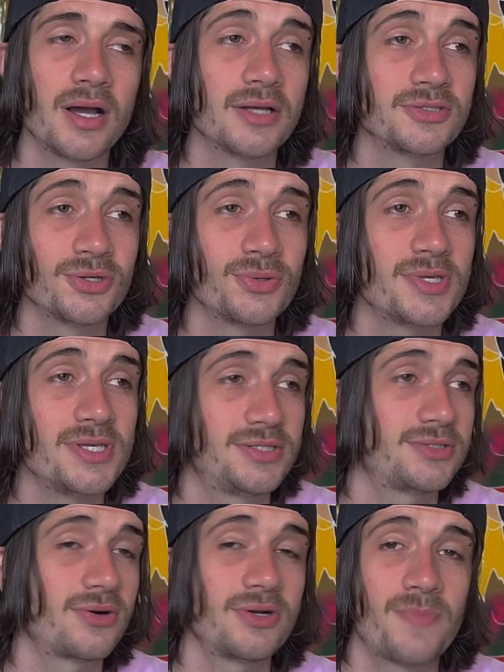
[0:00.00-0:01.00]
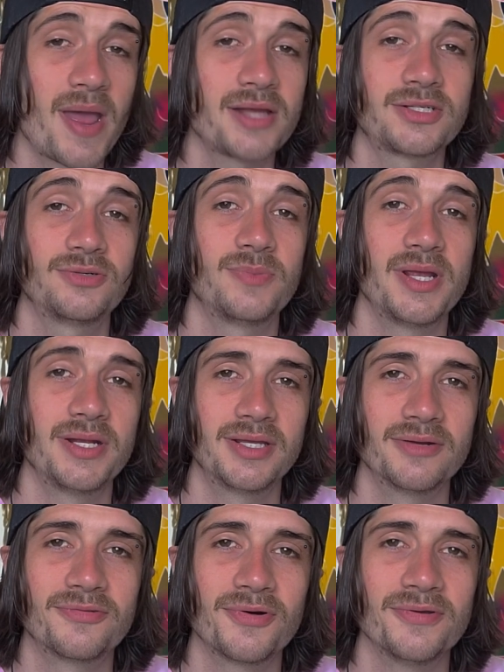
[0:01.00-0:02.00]
So he started masturbating
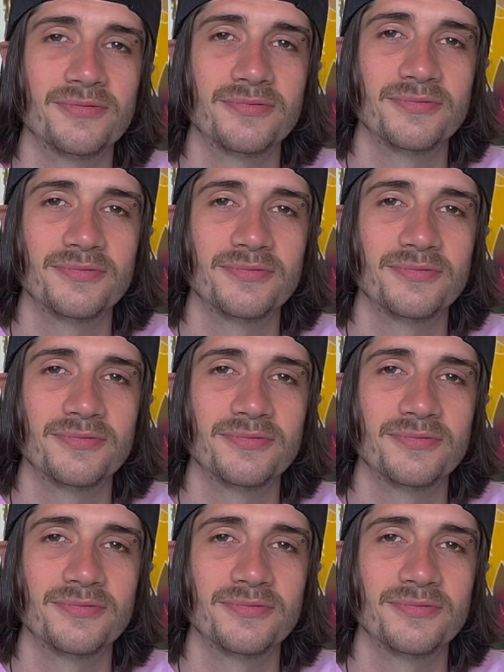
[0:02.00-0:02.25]
in front of